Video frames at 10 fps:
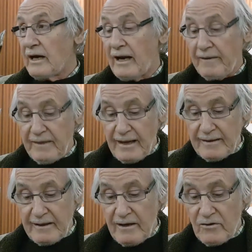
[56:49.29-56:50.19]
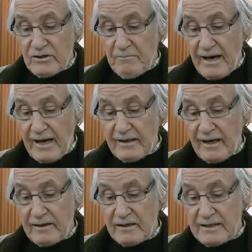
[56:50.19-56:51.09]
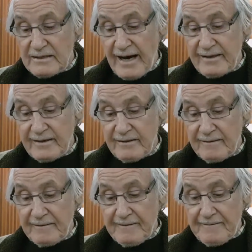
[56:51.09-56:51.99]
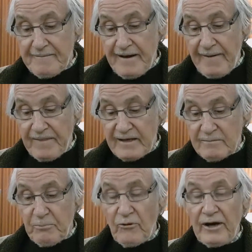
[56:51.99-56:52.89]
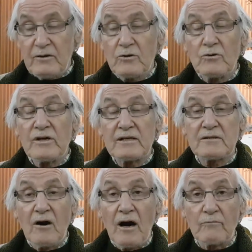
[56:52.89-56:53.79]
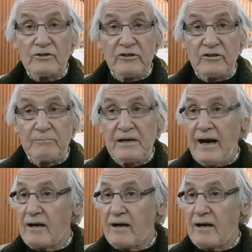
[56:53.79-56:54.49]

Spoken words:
And I think here's a man that decided at this point who his God was going to be.